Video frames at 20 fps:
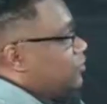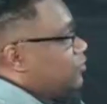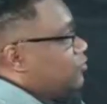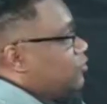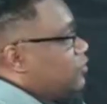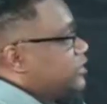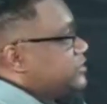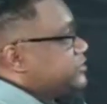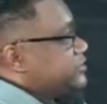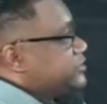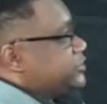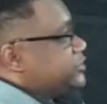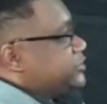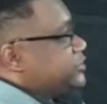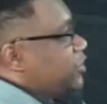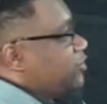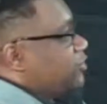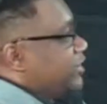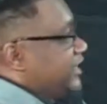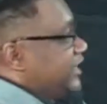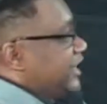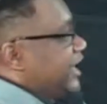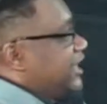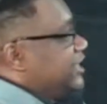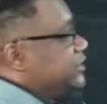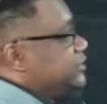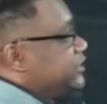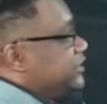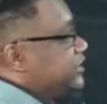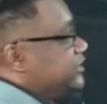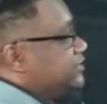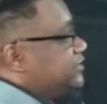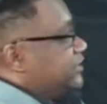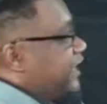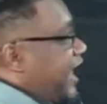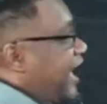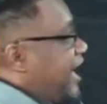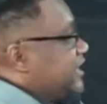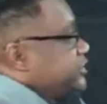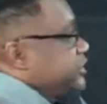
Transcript: was so engaging that I